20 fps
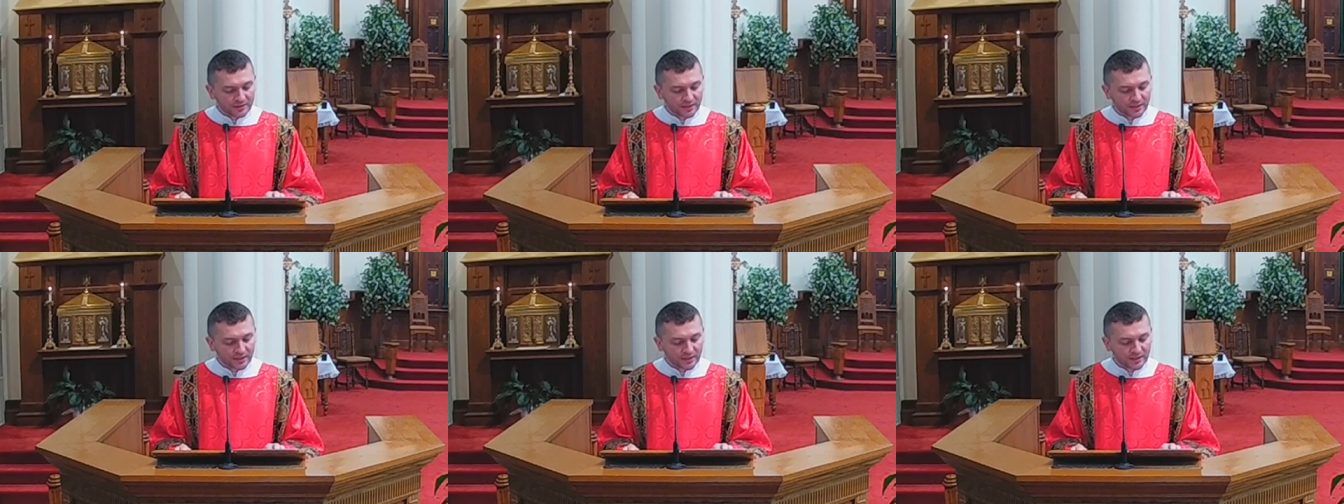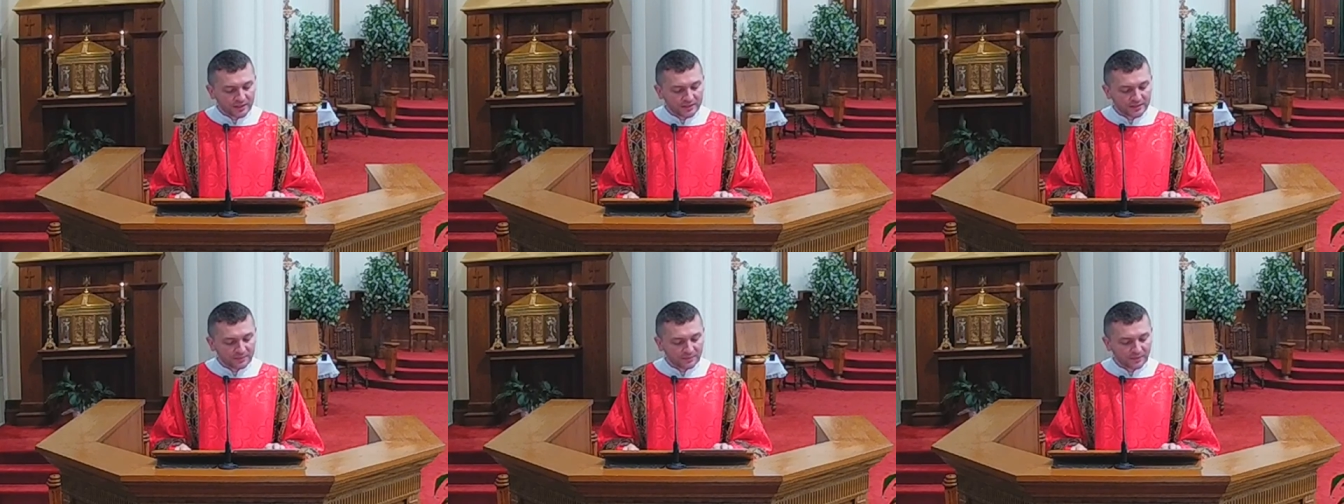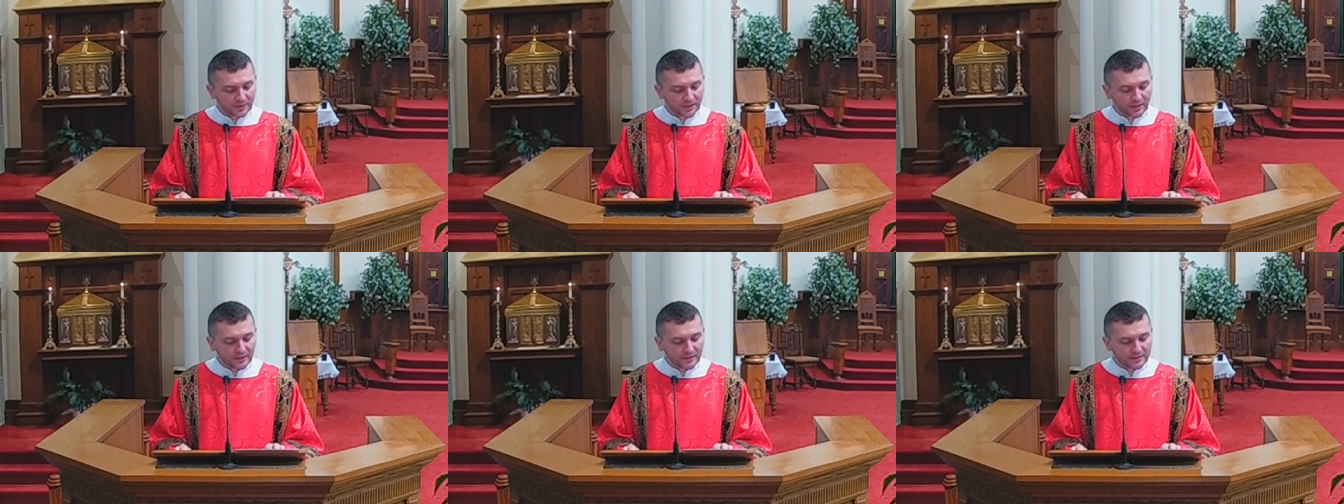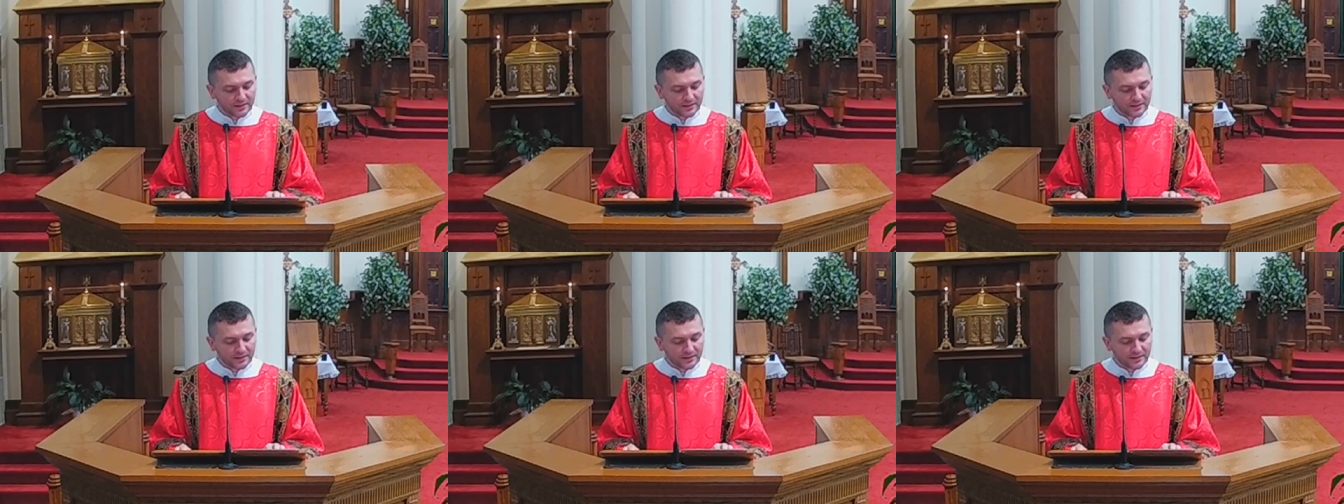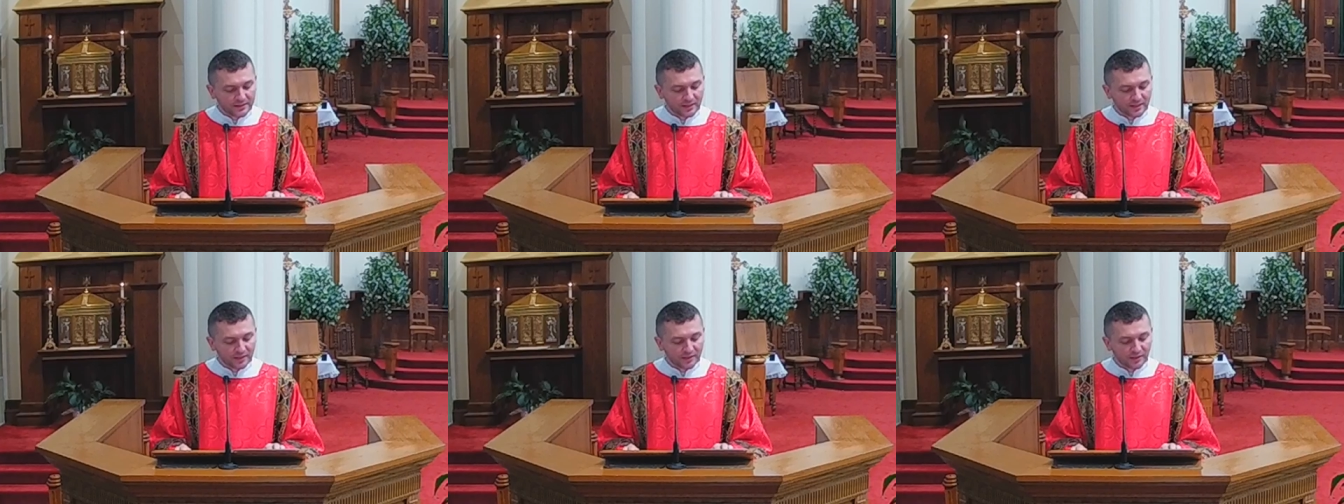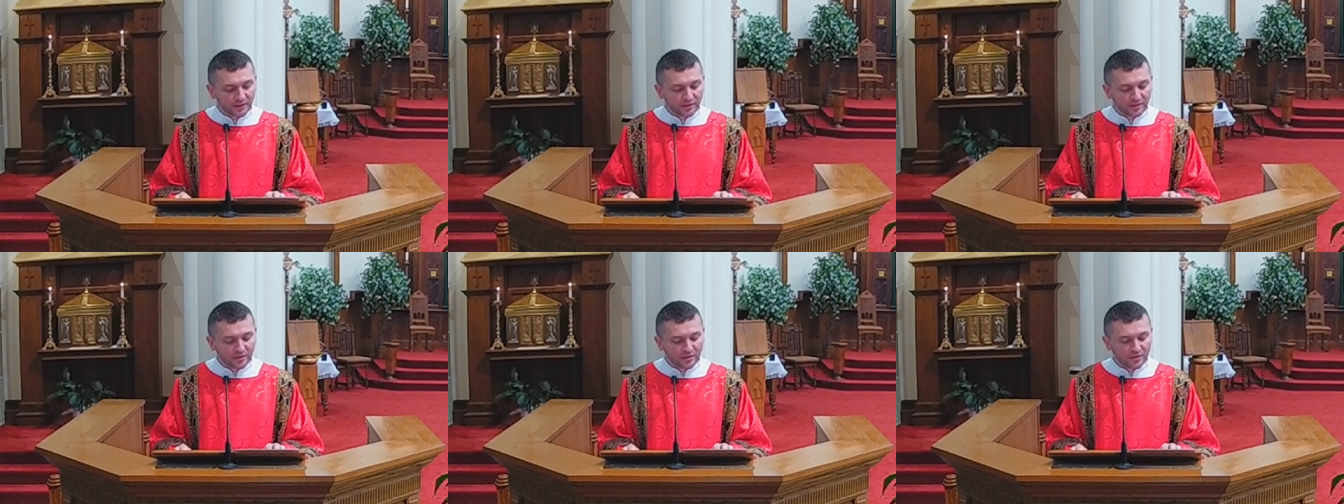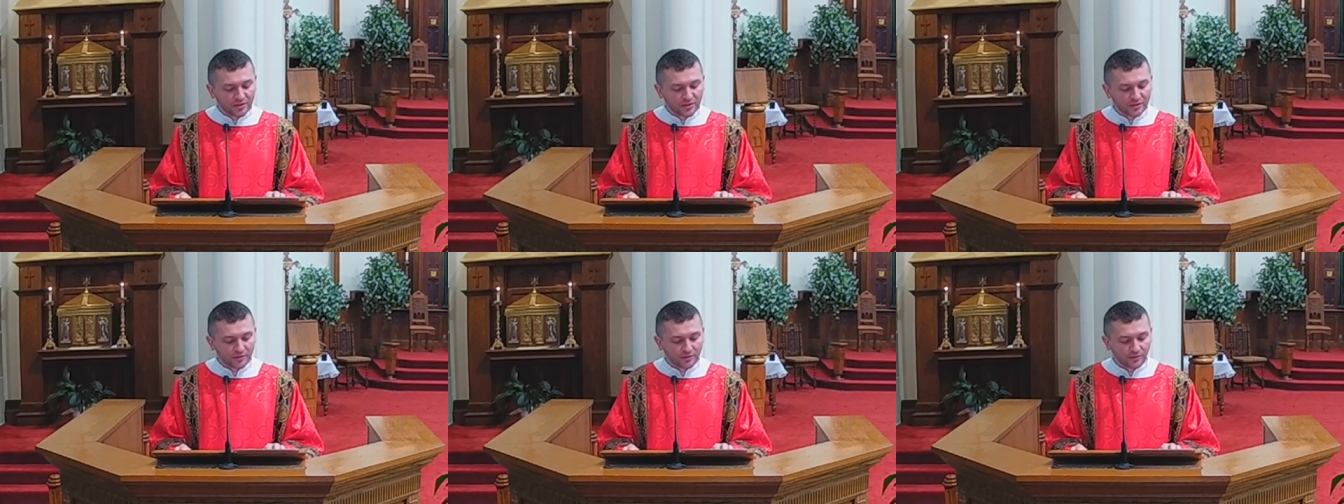takes place inside our
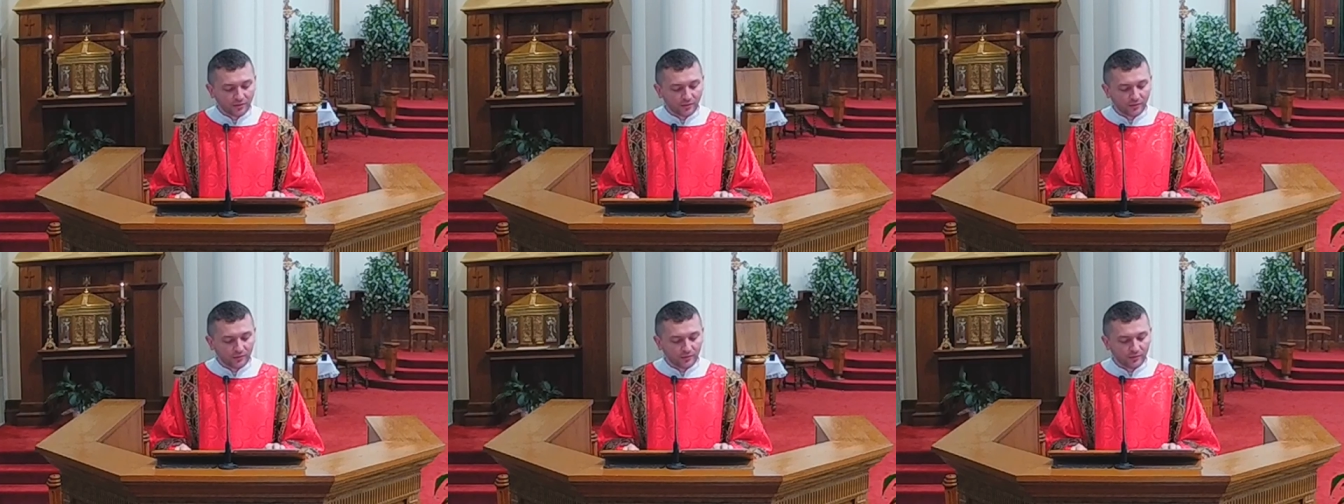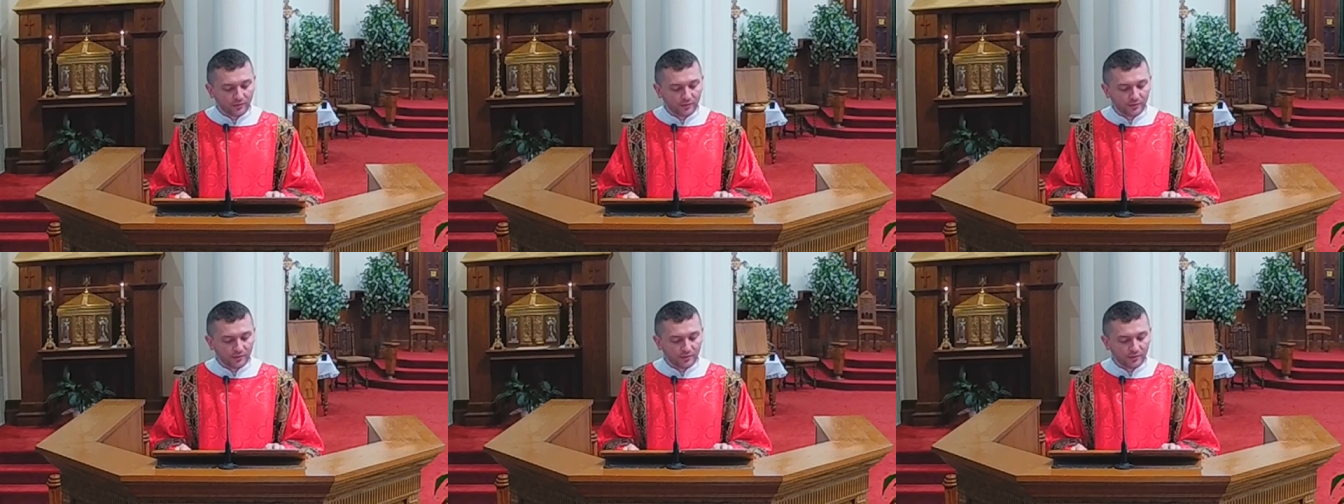soul.